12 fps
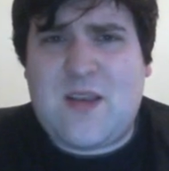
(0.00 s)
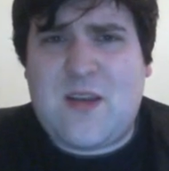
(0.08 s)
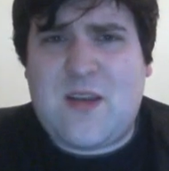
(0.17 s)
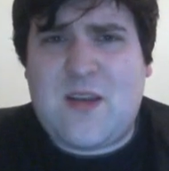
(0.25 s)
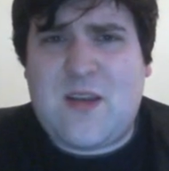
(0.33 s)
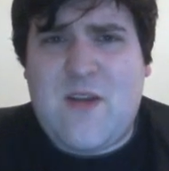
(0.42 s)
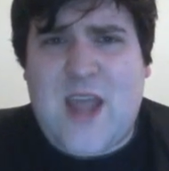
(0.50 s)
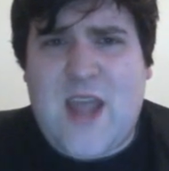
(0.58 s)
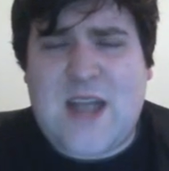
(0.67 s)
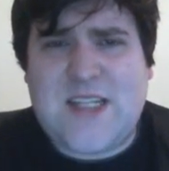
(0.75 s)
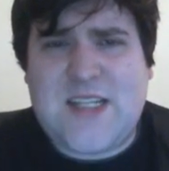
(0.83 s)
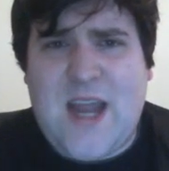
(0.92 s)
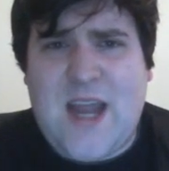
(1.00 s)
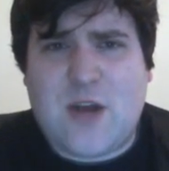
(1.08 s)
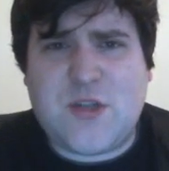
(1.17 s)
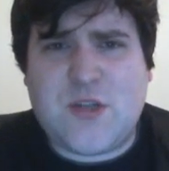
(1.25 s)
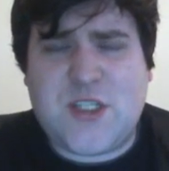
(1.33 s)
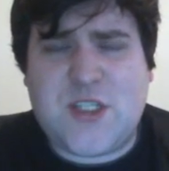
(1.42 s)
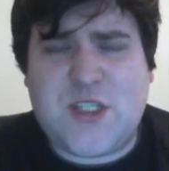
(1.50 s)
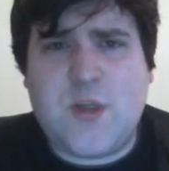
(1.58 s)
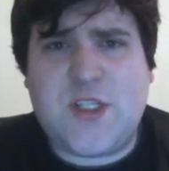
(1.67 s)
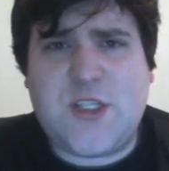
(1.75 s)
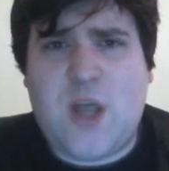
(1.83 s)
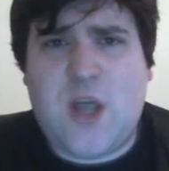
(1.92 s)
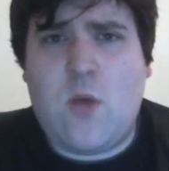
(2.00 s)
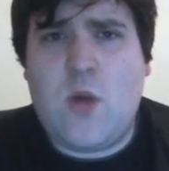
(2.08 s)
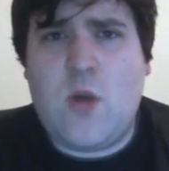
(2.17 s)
of a cantankerous so-and-so.